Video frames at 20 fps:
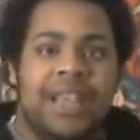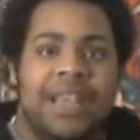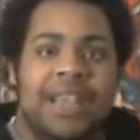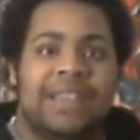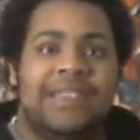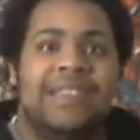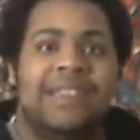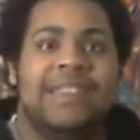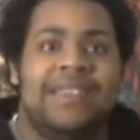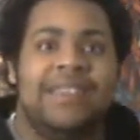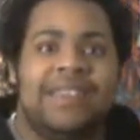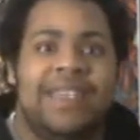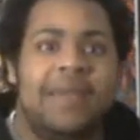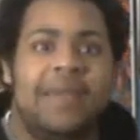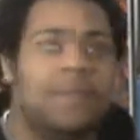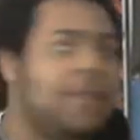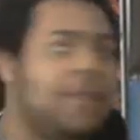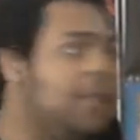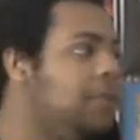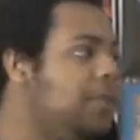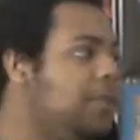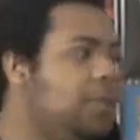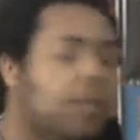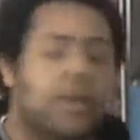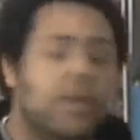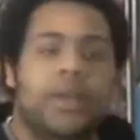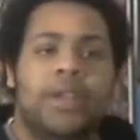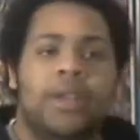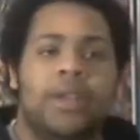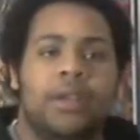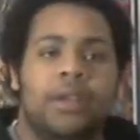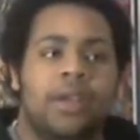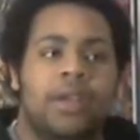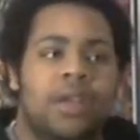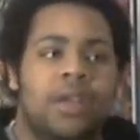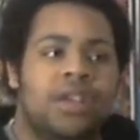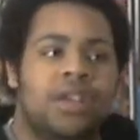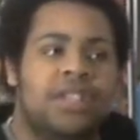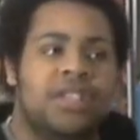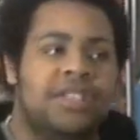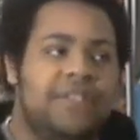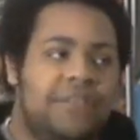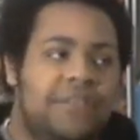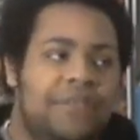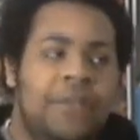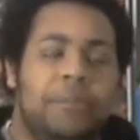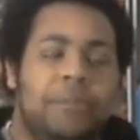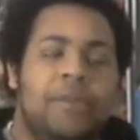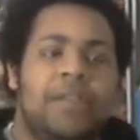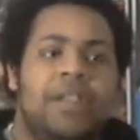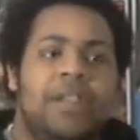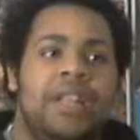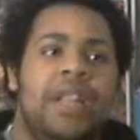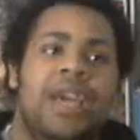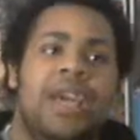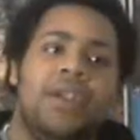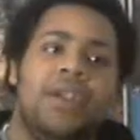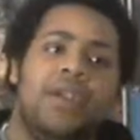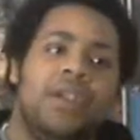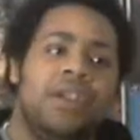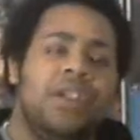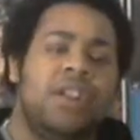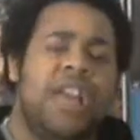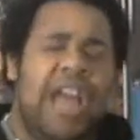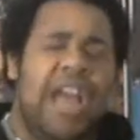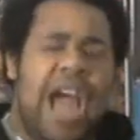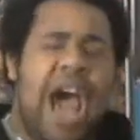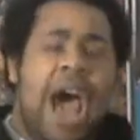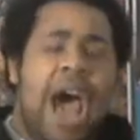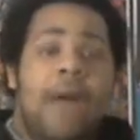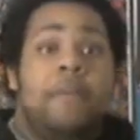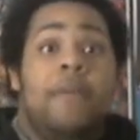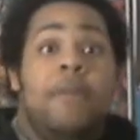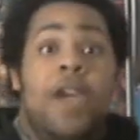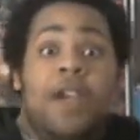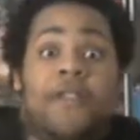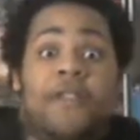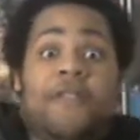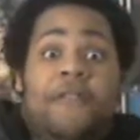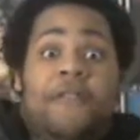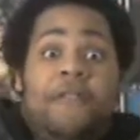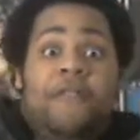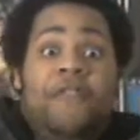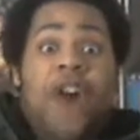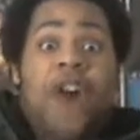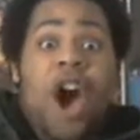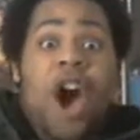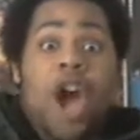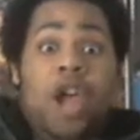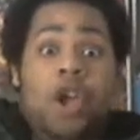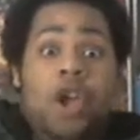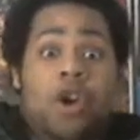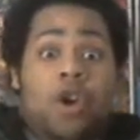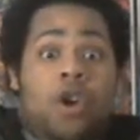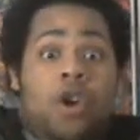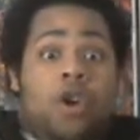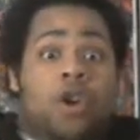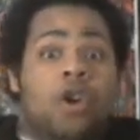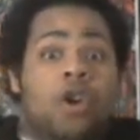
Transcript: It's the same thing with twerking. Because you flip on the lighter and you're like, I made fire!